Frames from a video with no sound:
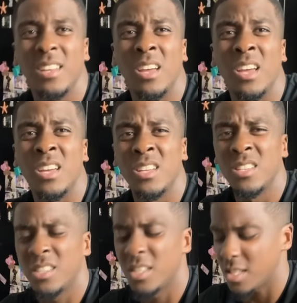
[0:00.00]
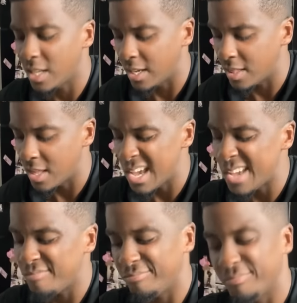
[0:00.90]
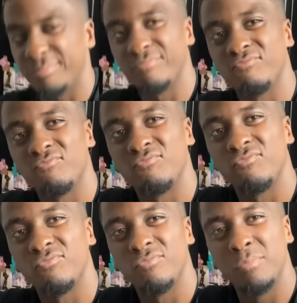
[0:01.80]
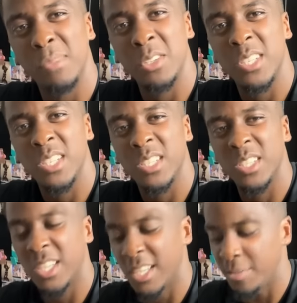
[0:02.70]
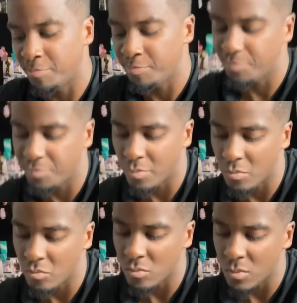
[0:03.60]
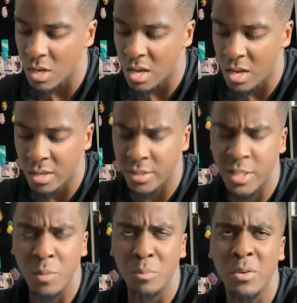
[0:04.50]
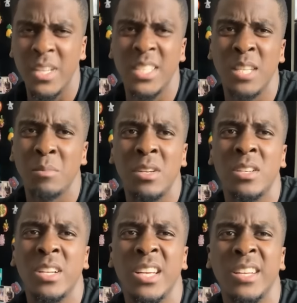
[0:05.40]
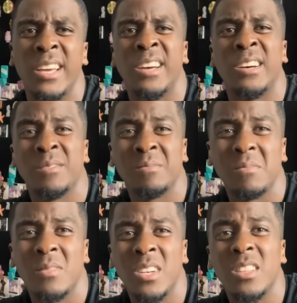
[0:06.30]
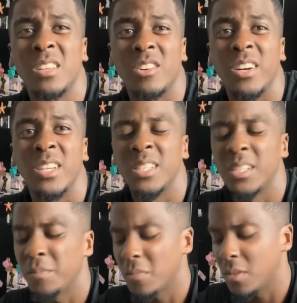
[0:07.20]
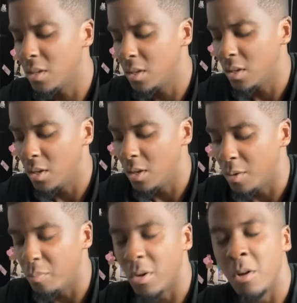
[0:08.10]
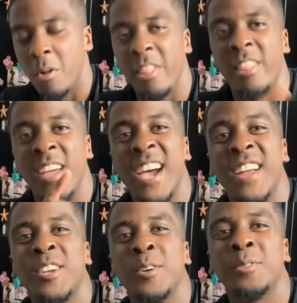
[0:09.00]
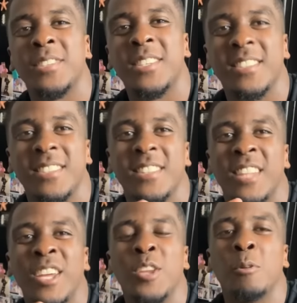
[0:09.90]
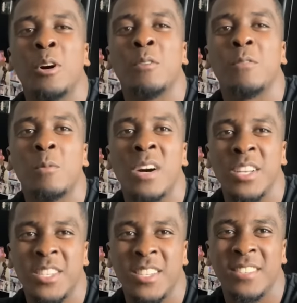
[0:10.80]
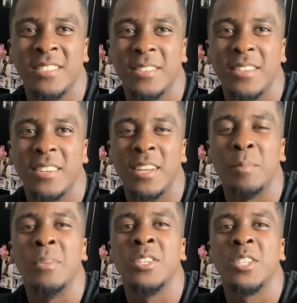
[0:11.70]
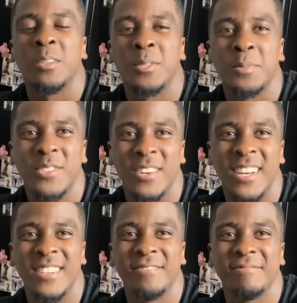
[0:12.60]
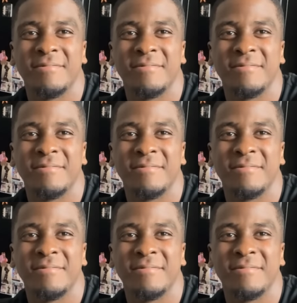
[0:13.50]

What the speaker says: And just like that, meal six is done. Simple, easy meal to get down, nothing crazy. But on that note, thank you all for watching and be sure to subscribe.